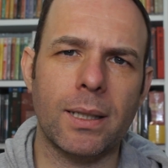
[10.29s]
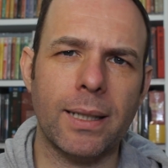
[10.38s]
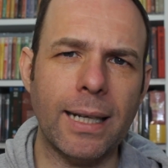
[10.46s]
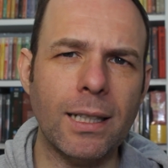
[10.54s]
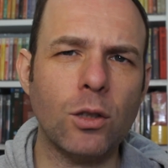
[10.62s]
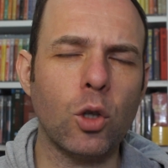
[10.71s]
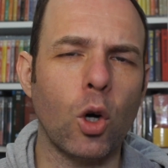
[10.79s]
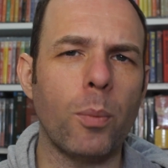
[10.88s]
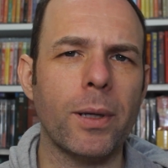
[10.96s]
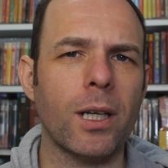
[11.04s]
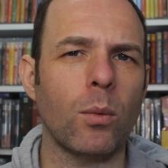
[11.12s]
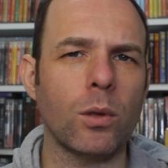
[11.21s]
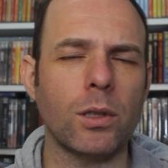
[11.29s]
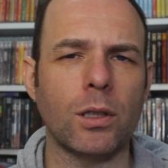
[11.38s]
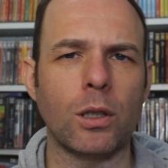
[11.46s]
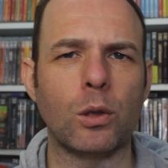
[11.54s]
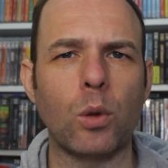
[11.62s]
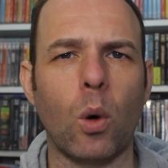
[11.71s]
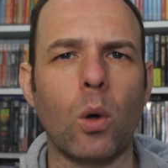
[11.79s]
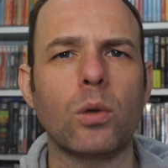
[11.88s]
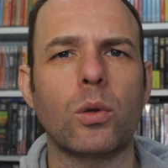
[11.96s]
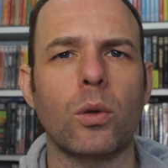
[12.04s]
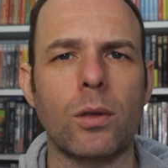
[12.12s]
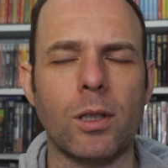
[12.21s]
kind of topic I wanted to
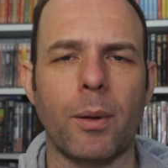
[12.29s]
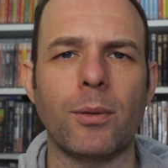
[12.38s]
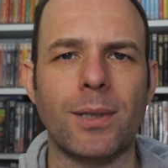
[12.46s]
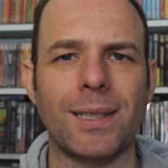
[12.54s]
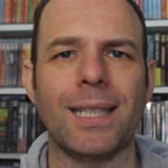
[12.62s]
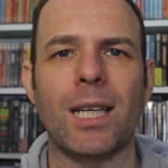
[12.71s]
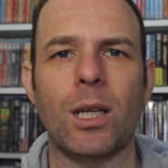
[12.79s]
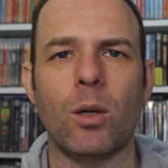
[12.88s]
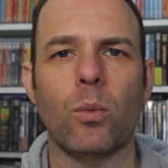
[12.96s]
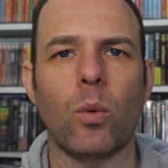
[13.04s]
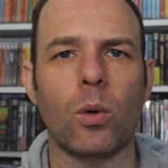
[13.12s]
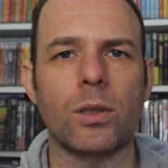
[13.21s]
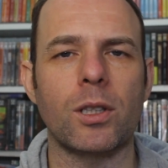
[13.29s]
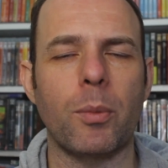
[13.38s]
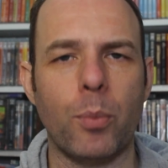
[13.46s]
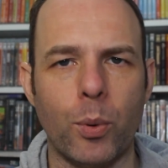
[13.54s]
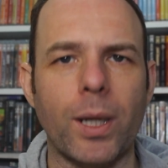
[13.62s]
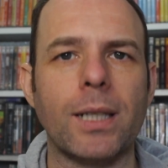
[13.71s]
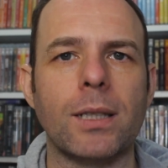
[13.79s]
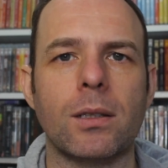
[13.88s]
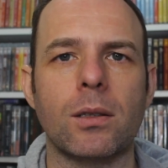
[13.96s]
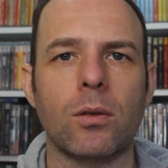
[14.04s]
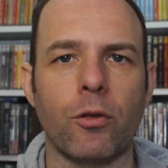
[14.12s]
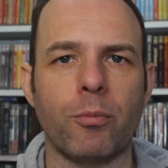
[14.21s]
talk to you about today was the
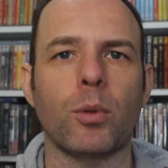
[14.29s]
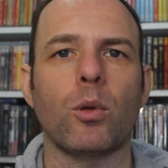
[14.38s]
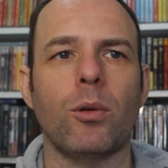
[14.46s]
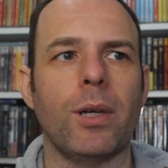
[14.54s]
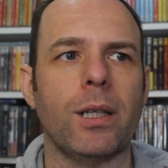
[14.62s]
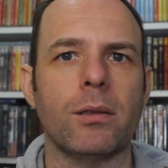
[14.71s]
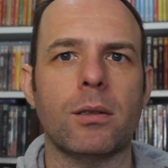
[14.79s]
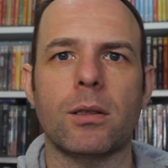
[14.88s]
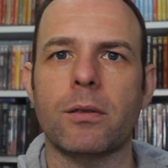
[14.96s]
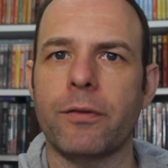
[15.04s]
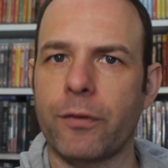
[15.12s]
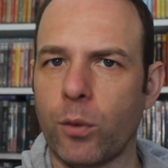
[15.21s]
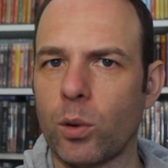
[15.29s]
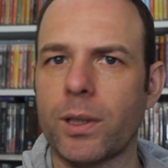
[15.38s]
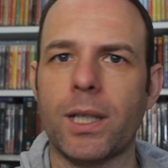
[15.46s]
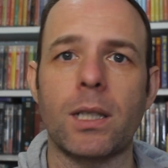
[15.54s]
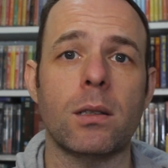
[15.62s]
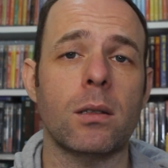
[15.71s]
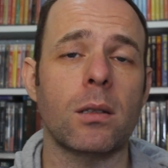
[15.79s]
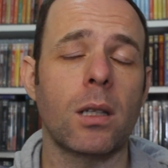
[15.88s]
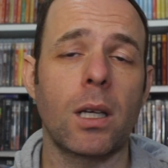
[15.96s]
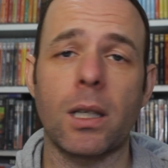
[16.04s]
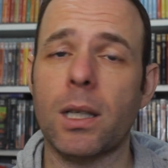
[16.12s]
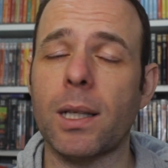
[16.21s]
price of Blu-rays, 4Ks,
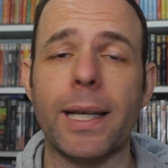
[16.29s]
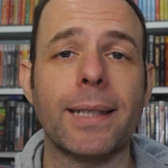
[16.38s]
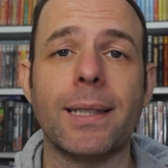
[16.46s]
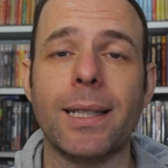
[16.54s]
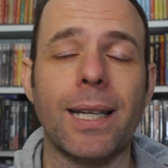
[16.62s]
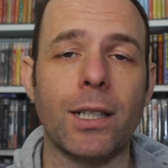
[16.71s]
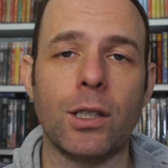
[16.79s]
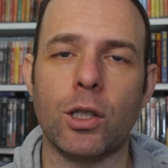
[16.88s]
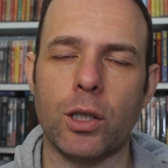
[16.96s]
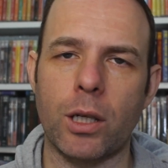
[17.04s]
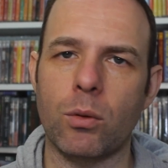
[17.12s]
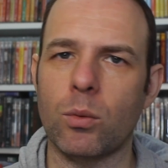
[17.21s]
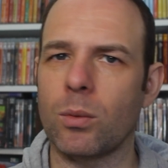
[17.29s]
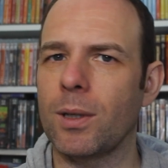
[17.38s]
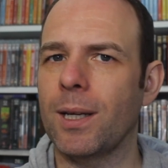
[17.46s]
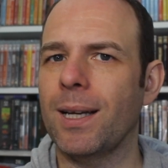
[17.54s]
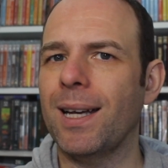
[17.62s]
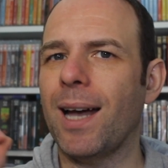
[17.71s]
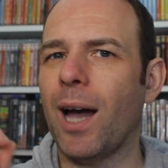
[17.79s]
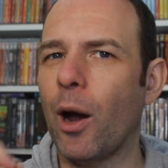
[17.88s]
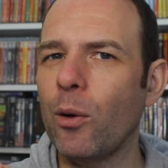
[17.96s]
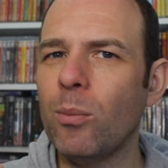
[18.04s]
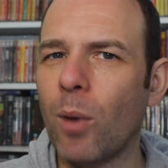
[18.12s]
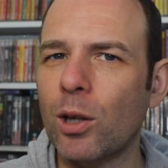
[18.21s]
collecting in general.
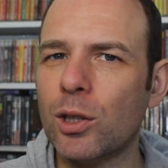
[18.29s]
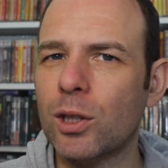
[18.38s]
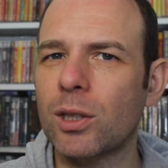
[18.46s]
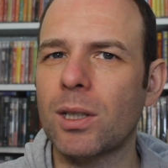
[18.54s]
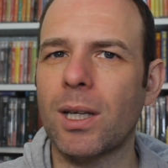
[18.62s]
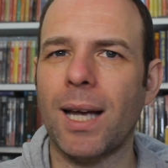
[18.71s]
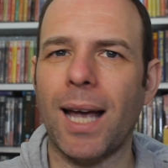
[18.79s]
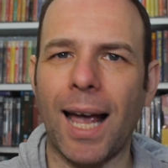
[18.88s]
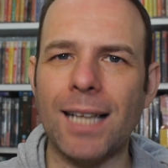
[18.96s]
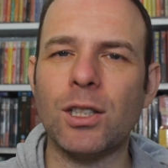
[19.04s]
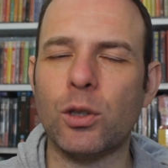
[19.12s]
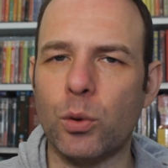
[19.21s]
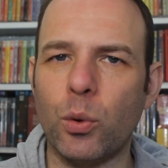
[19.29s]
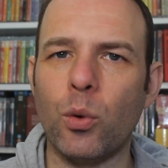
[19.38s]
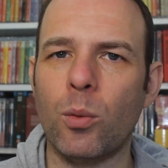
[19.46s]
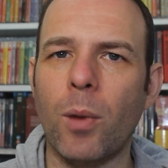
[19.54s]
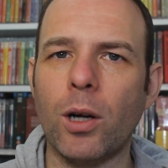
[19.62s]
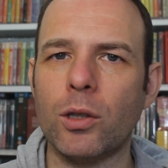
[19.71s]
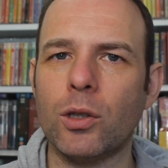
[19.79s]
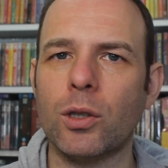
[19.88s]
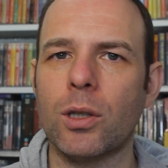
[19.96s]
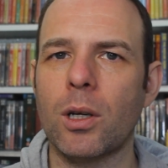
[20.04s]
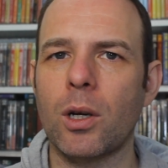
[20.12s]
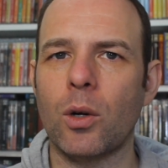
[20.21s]
How much is too
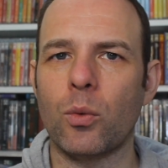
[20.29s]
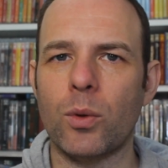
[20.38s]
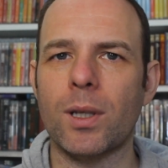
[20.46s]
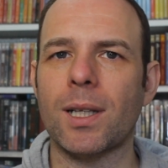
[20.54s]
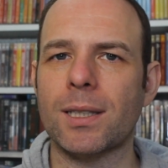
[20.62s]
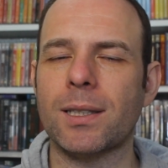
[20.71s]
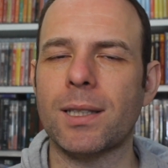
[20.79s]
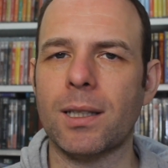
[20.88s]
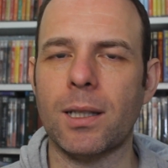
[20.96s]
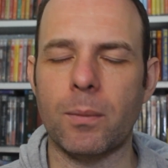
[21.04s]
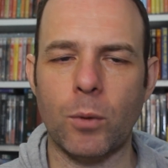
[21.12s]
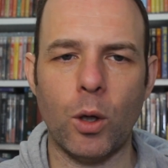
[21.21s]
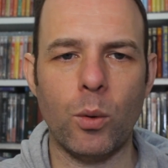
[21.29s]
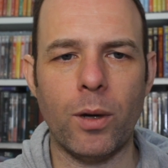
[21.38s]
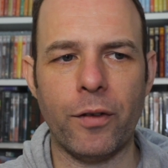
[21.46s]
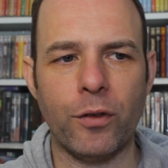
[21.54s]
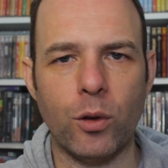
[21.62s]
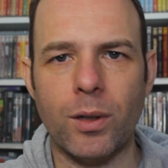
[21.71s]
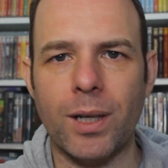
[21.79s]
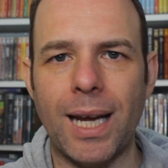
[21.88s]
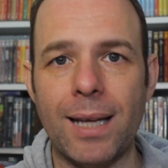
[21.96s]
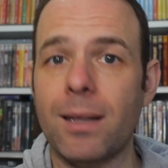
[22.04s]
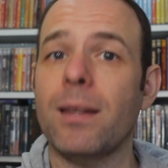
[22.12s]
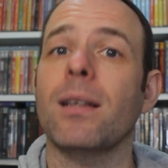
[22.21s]
much, realistically? Now, if you're
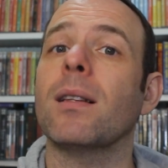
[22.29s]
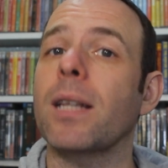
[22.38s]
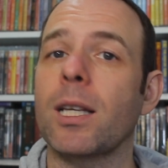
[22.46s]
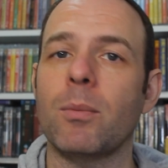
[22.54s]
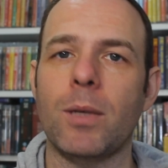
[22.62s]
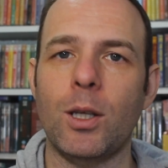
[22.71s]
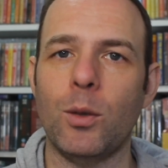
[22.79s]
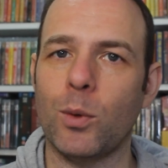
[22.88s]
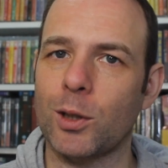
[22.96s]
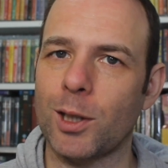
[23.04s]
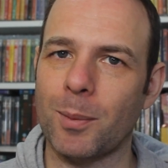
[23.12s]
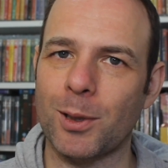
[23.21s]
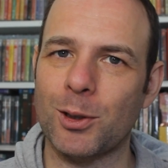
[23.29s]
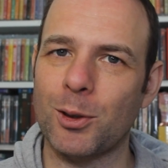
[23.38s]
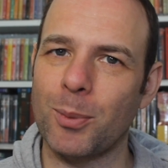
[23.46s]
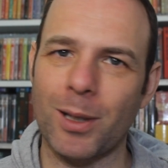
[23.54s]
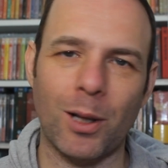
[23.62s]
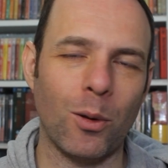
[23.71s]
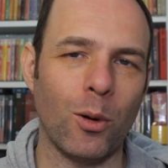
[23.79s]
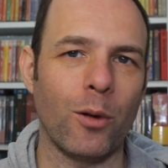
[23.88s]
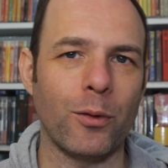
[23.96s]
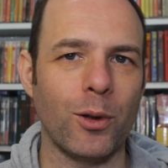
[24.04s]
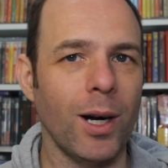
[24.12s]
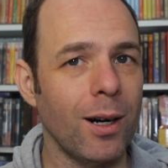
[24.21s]
anything like me, which I'm assuming a lot
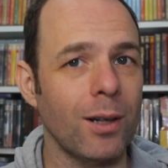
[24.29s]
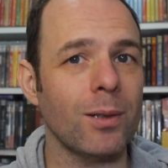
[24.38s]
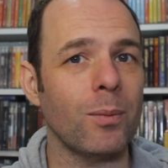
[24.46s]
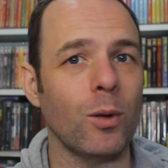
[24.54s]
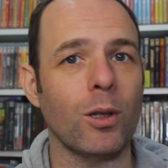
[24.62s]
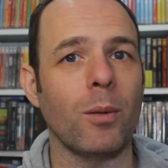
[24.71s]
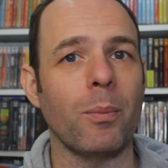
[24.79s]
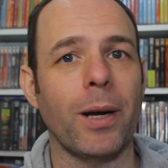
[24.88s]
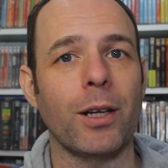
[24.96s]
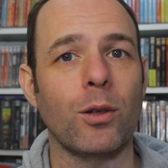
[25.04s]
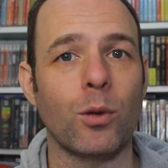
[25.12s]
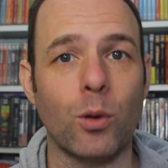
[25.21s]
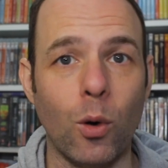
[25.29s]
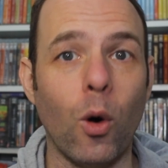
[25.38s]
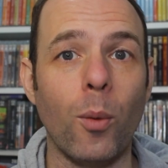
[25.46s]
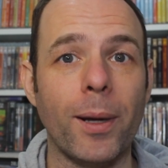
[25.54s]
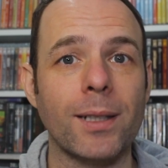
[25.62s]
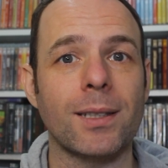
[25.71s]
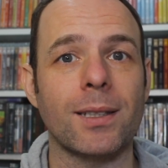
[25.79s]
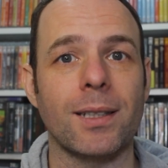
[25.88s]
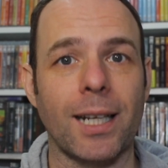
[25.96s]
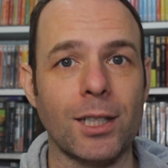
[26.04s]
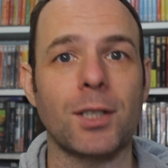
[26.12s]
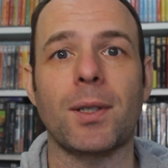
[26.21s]
of you are, looking by your comments
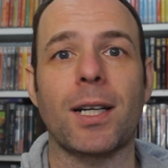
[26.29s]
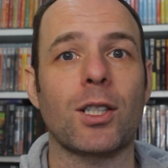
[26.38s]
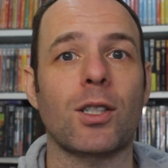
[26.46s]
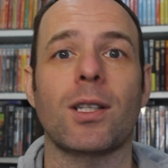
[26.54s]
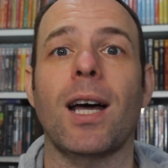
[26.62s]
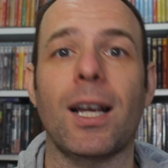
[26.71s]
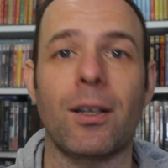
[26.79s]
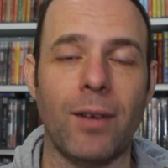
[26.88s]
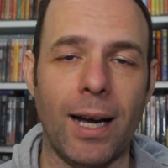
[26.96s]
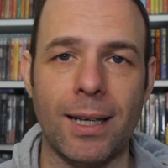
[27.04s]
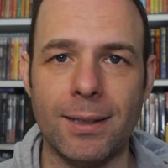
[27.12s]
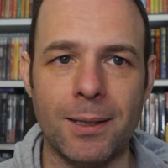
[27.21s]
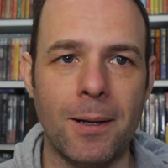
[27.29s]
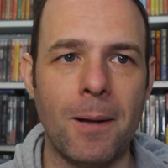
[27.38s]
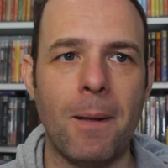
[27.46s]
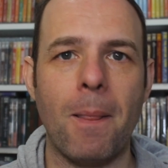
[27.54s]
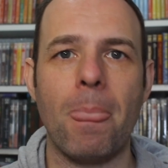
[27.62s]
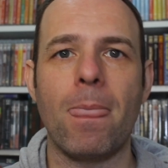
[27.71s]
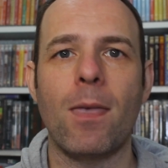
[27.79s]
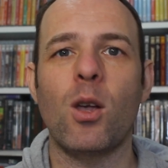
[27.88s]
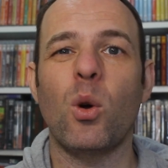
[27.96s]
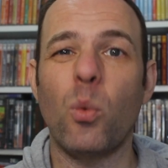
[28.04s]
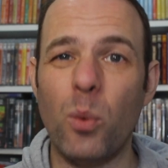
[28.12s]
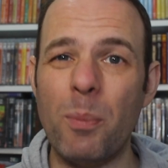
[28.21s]
and interaction that I've had,
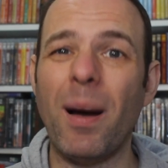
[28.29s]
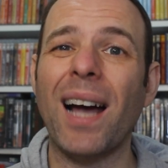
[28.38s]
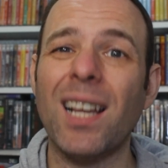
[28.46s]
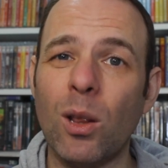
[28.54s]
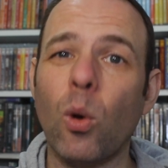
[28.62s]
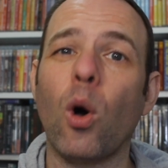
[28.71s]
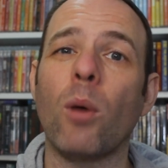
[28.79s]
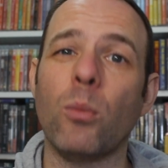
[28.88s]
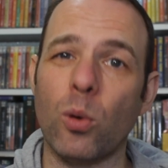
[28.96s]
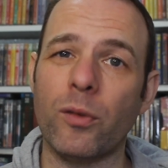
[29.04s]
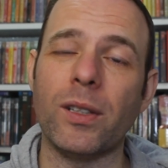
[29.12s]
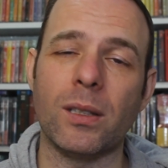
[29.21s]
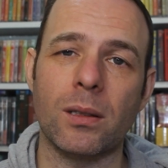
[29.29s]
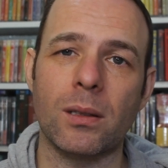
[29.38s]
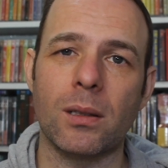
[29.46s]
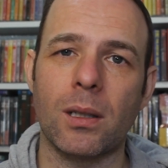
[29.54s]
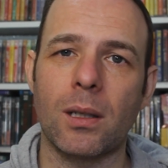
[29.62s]
we buy a lot of movies.